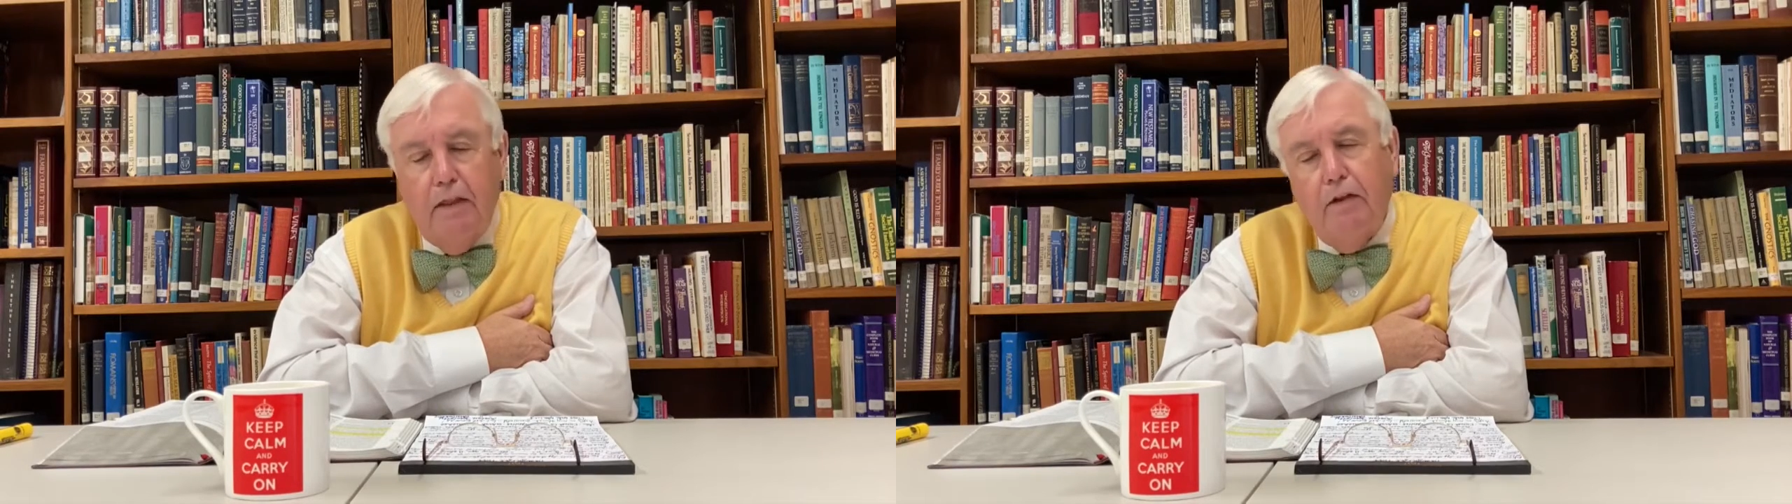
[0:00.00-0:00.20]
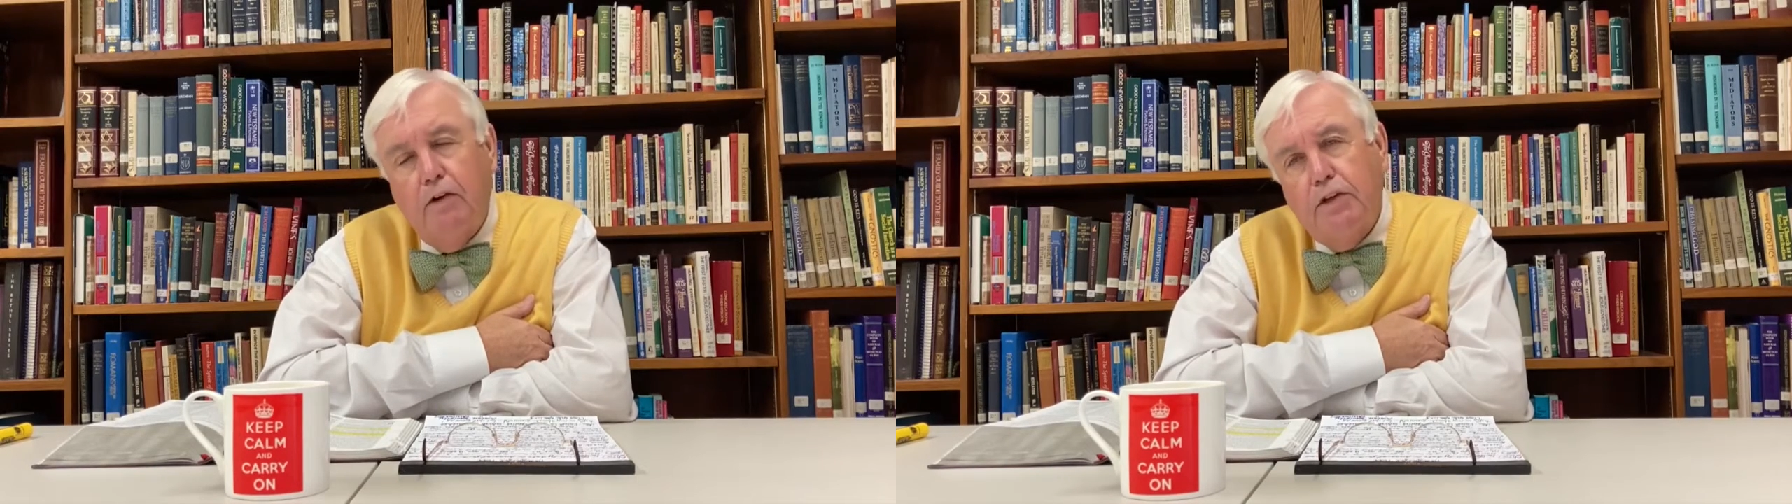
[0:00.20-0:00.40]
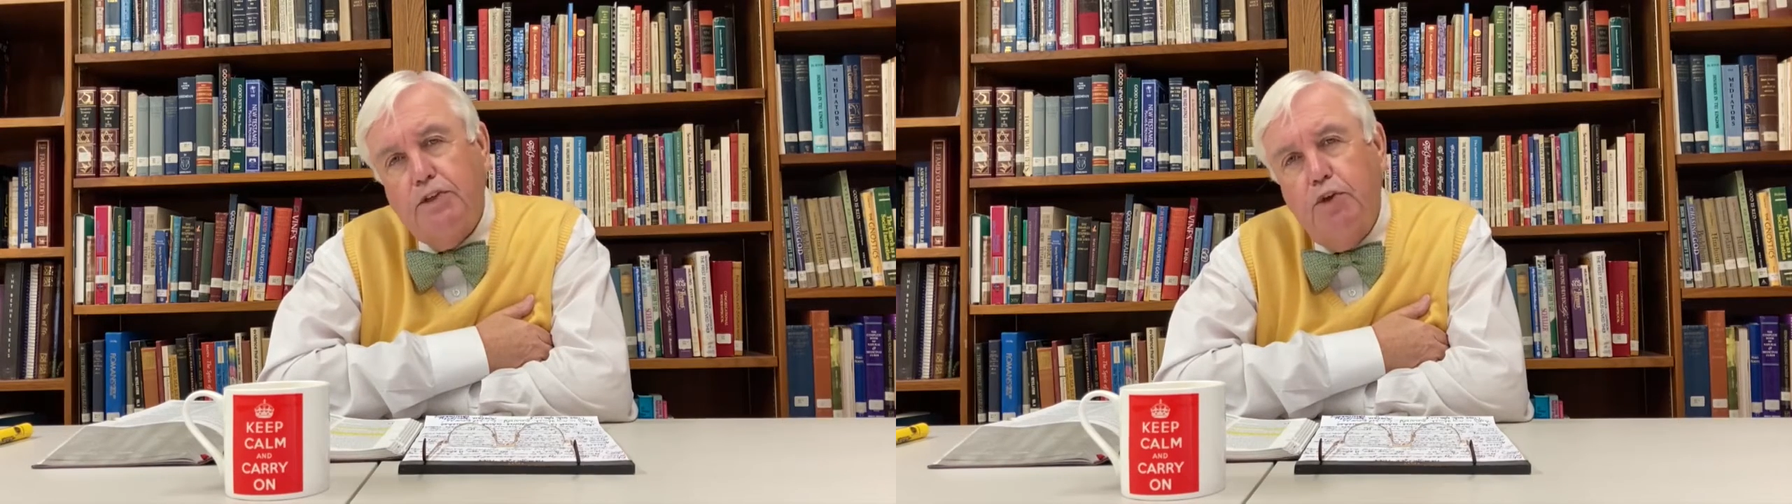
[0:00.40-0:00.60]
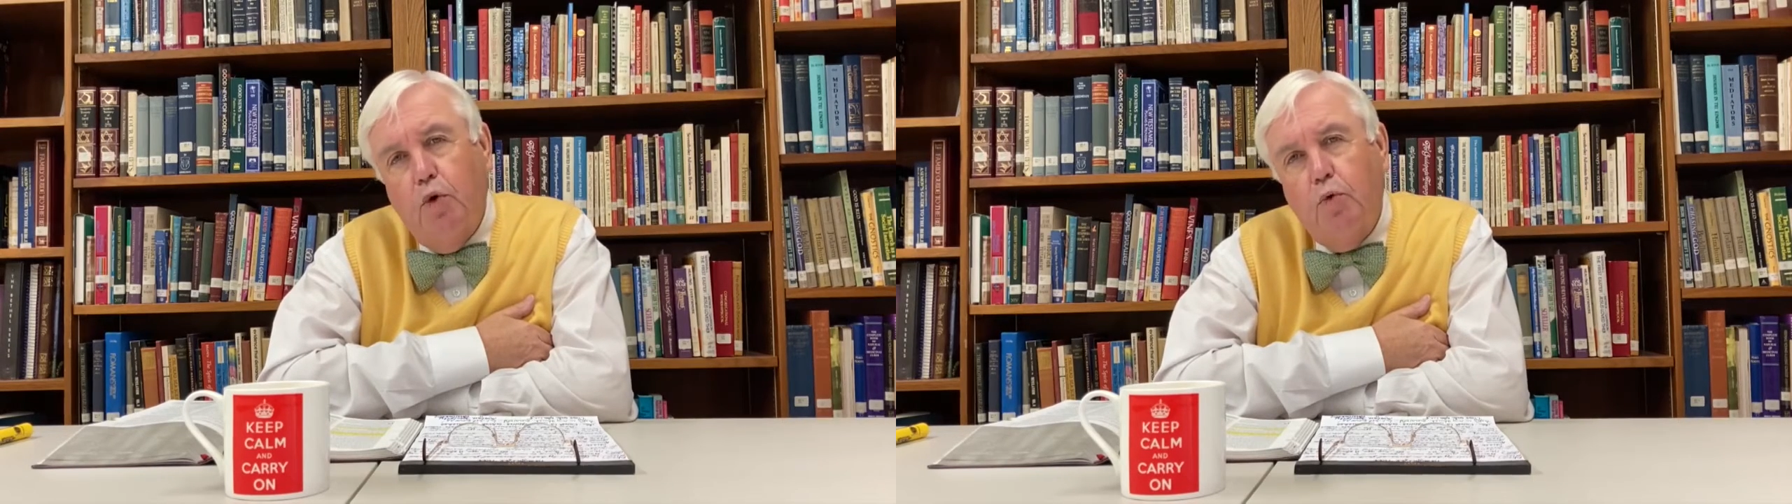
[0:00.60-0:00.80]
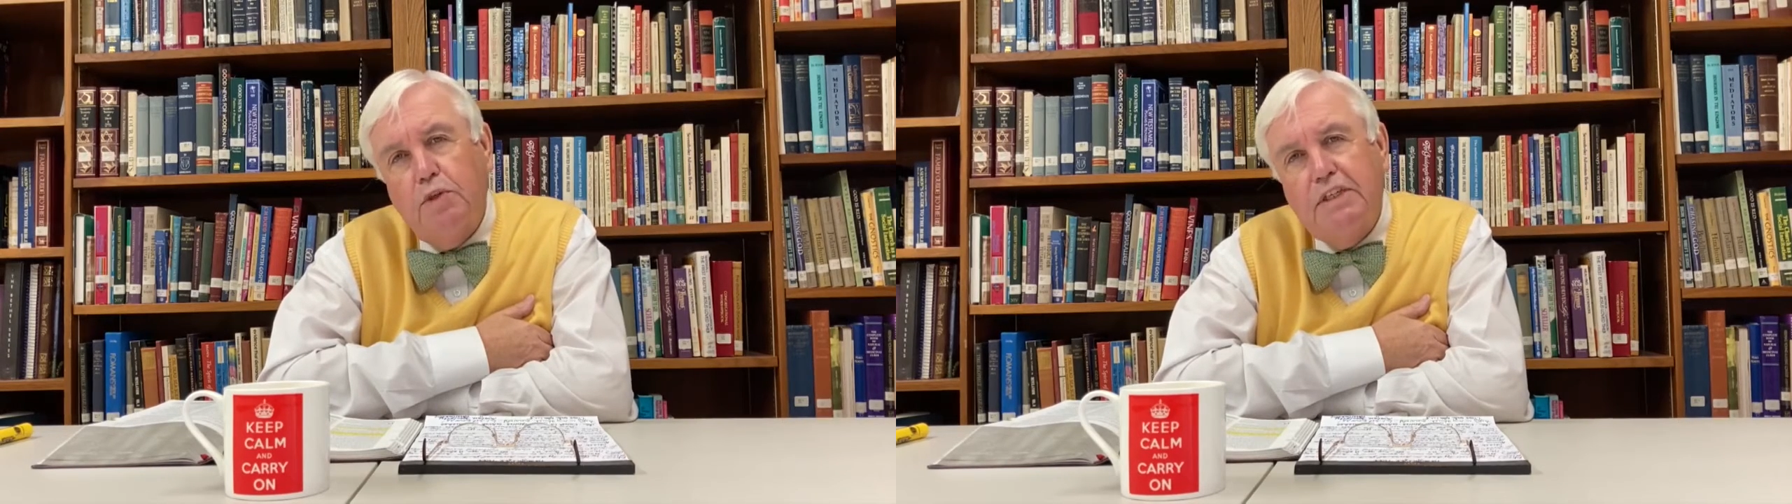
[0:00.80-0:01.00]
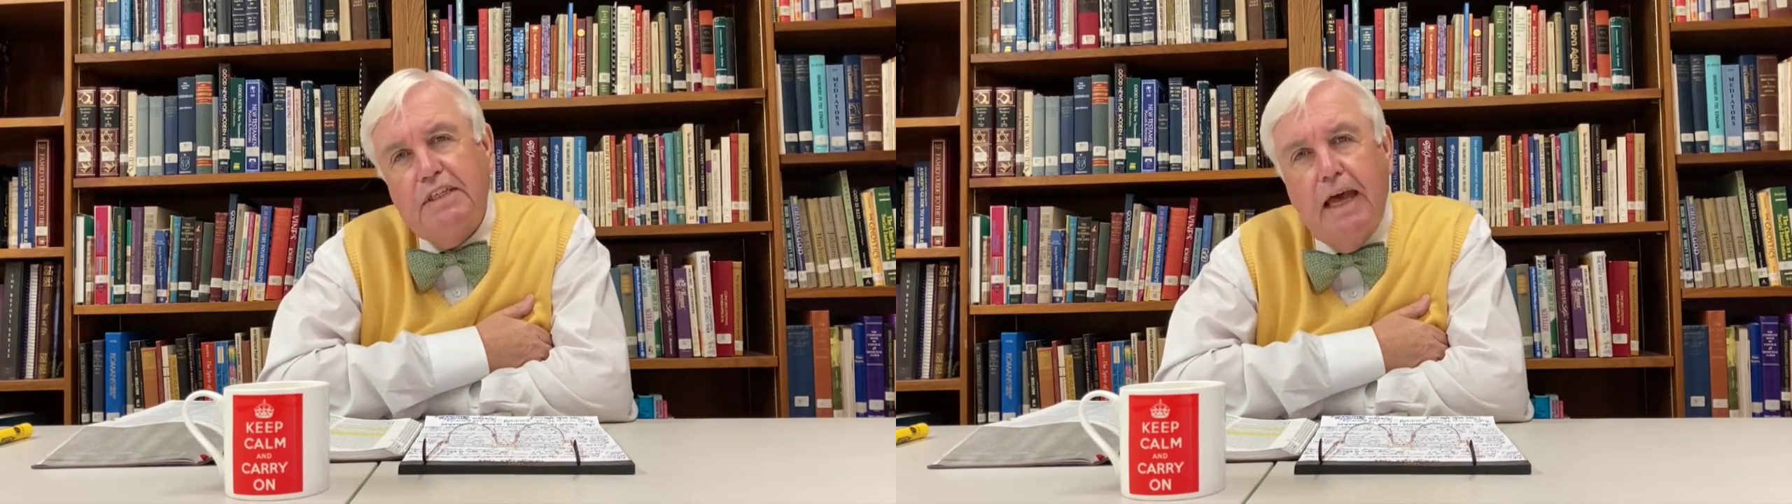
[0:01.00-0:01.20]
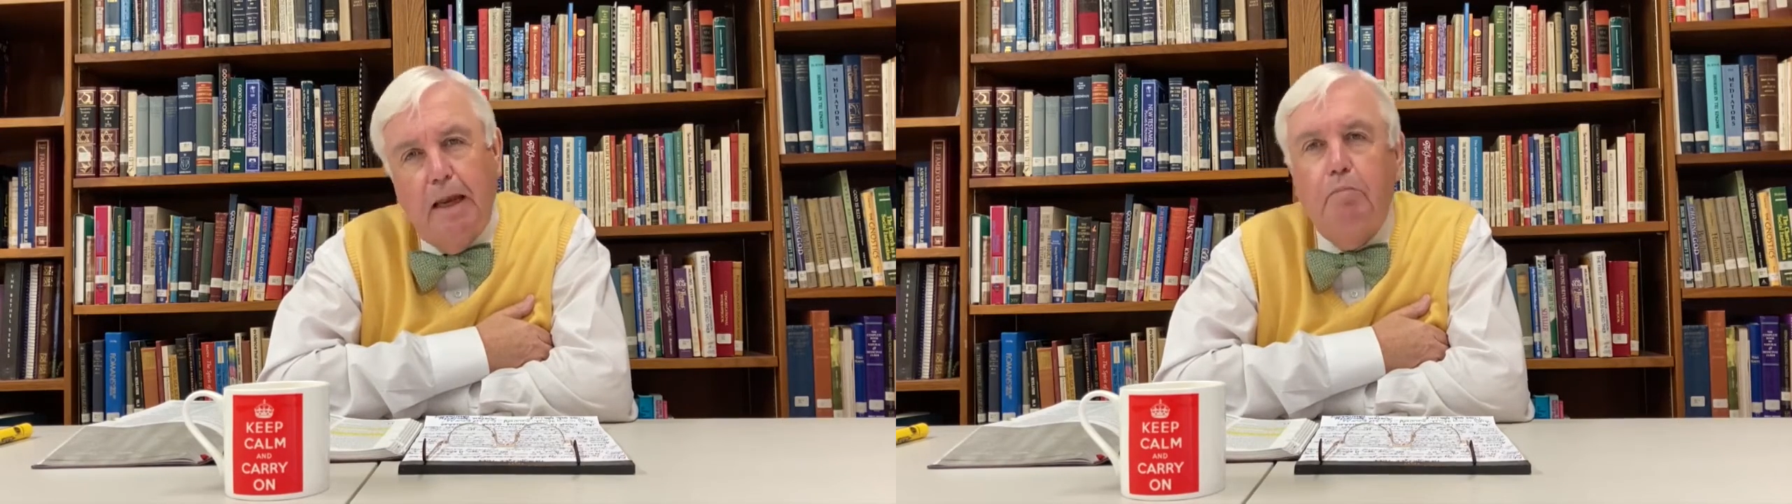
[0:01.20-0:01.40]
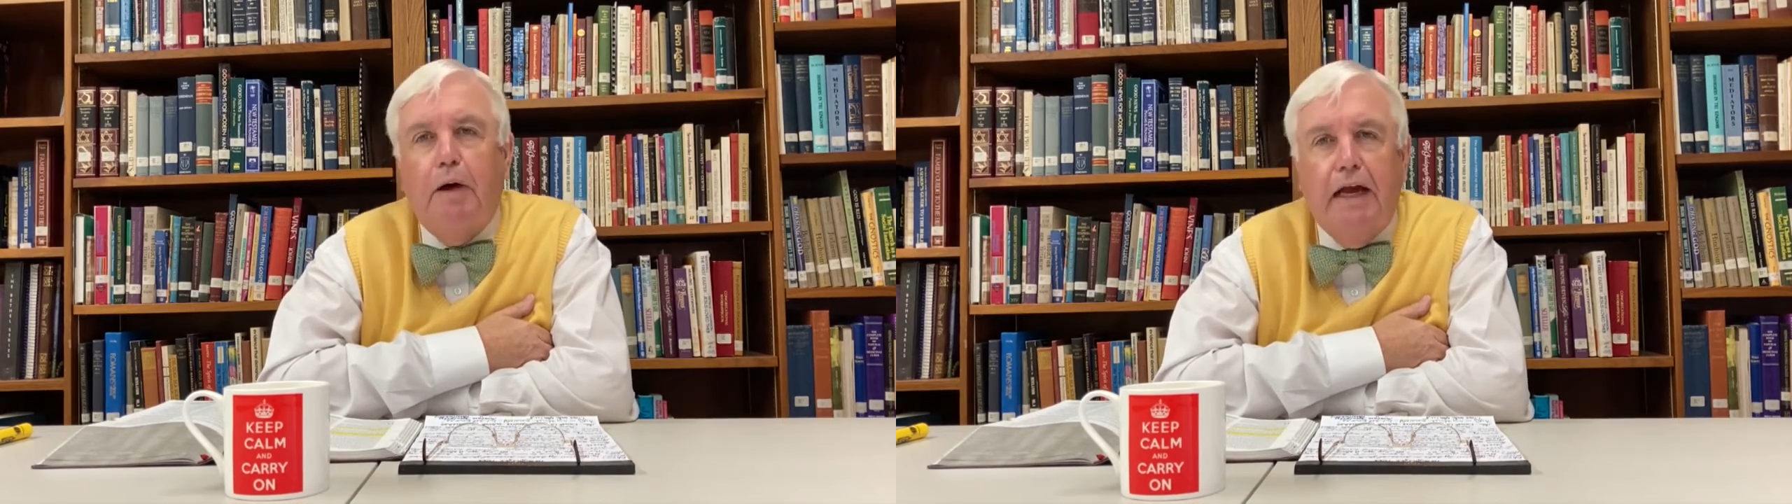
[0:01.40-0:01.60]
There is no
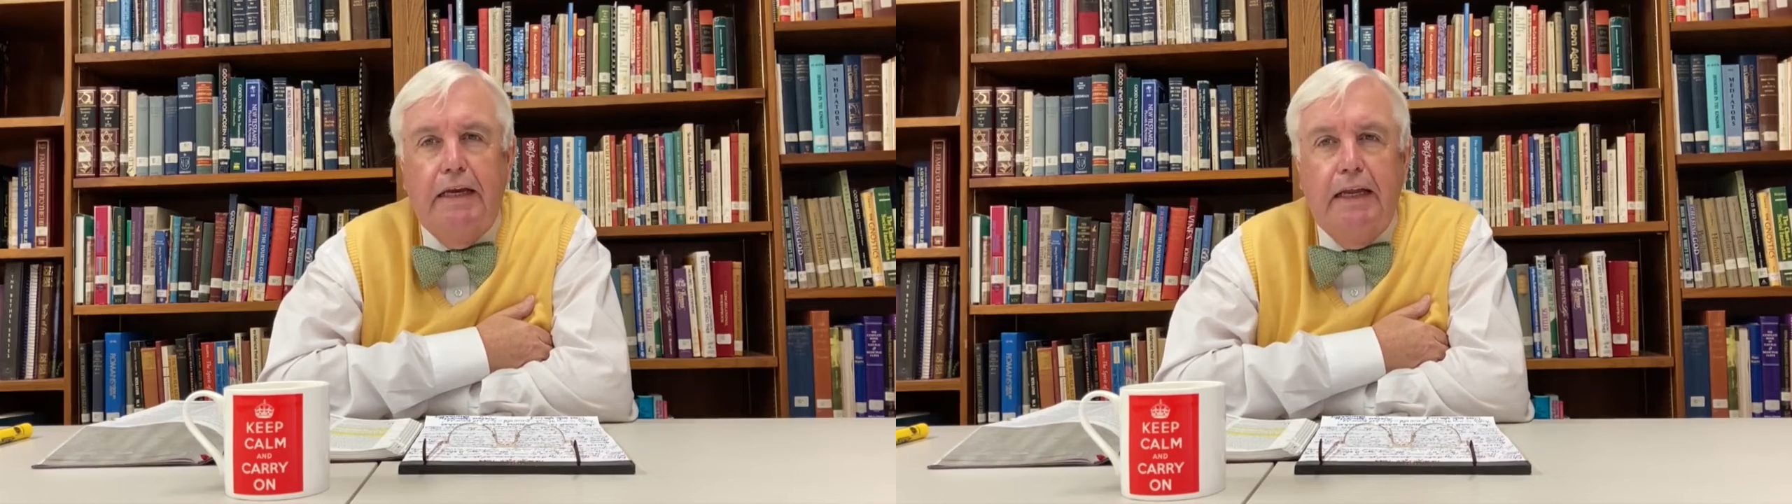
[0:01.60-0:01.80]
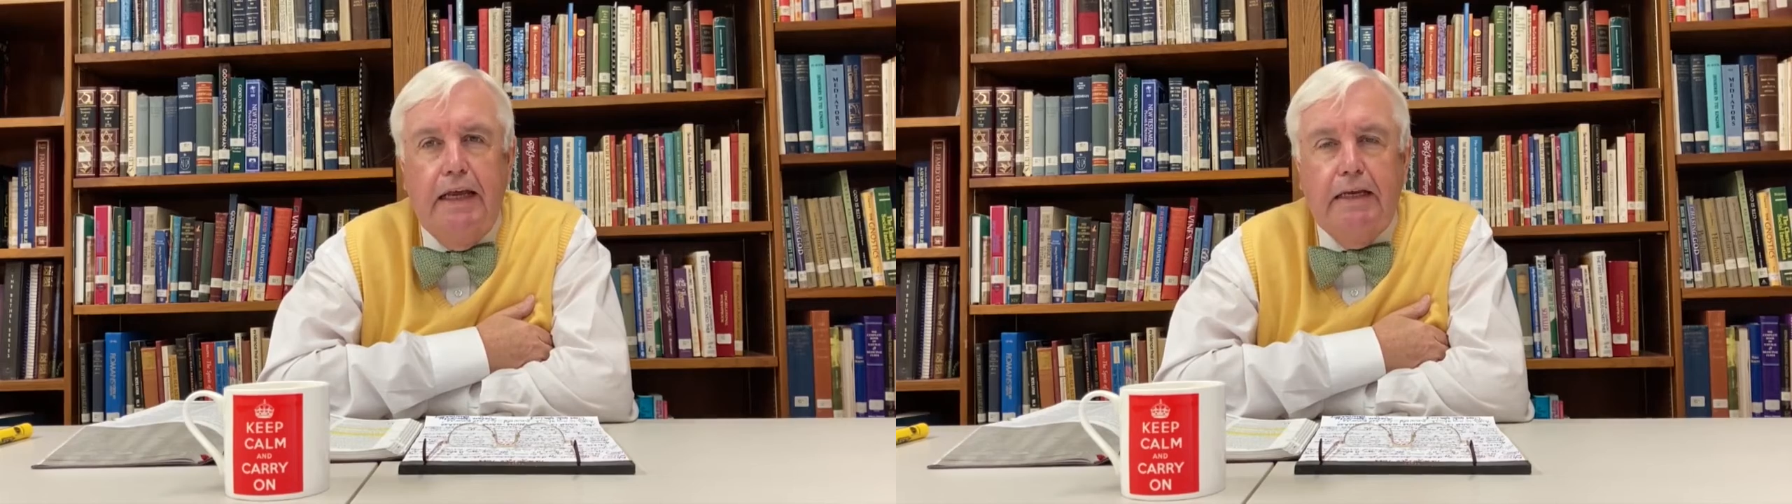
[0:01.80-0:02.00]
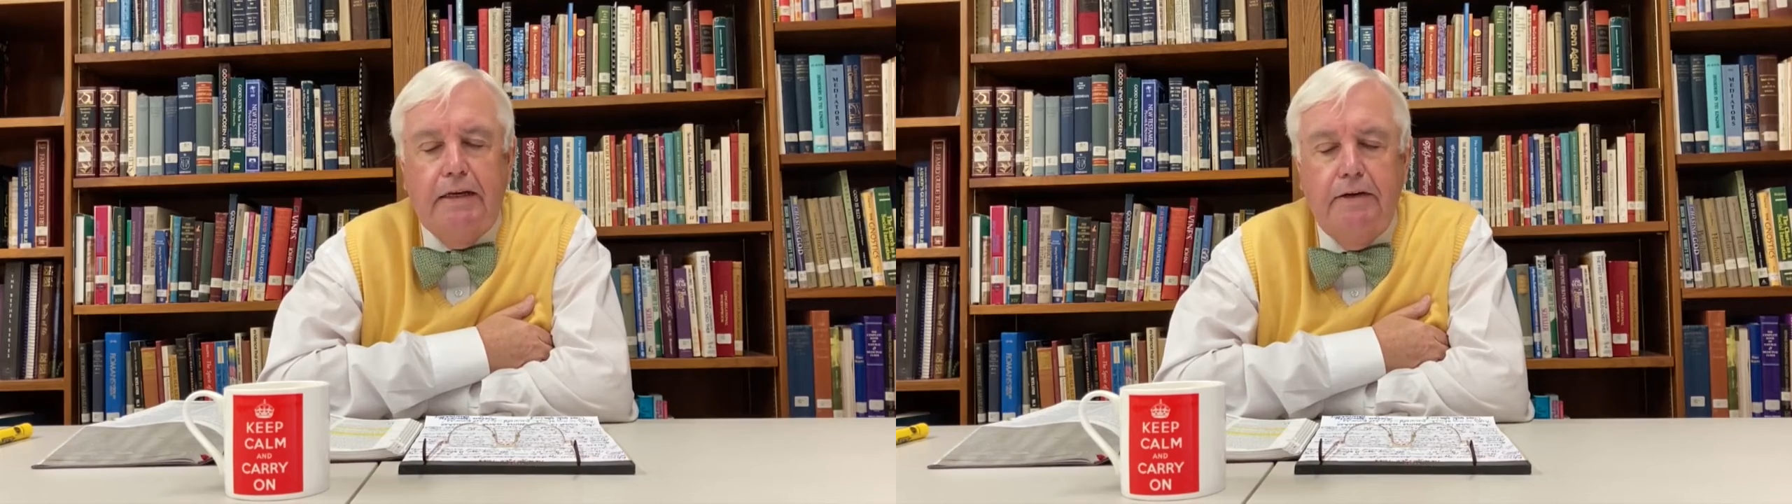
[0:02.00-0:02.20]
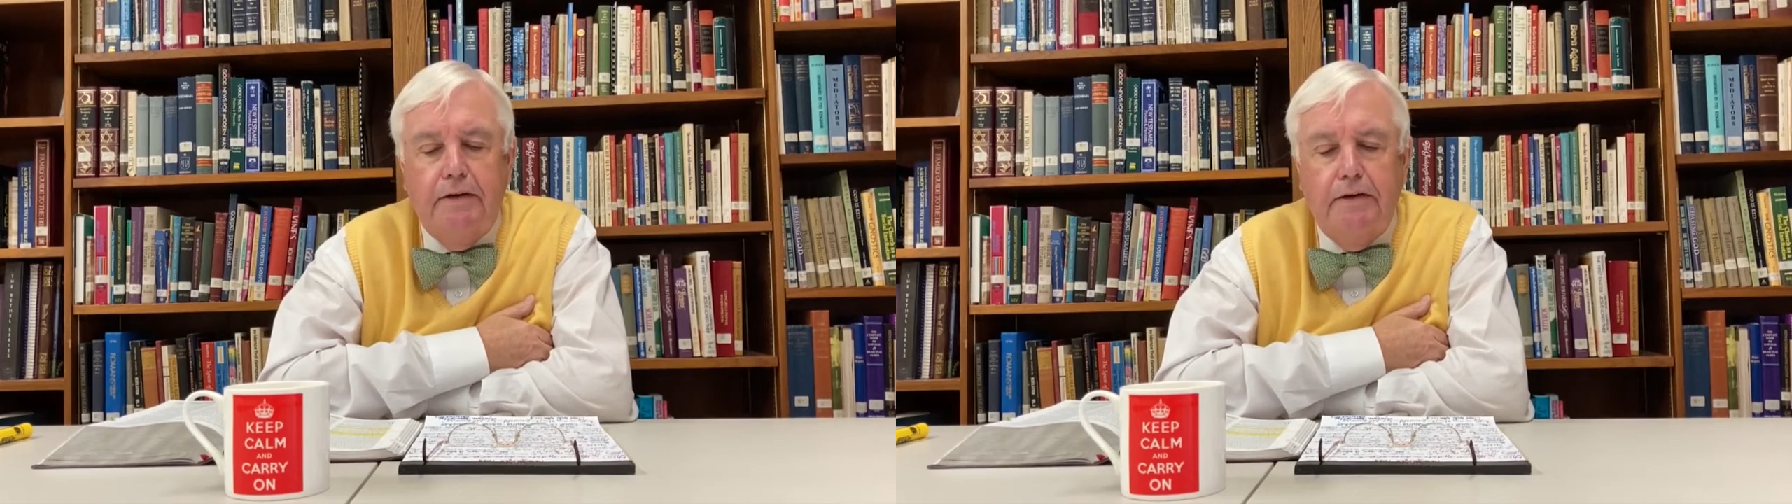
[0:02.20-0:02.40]
sell by date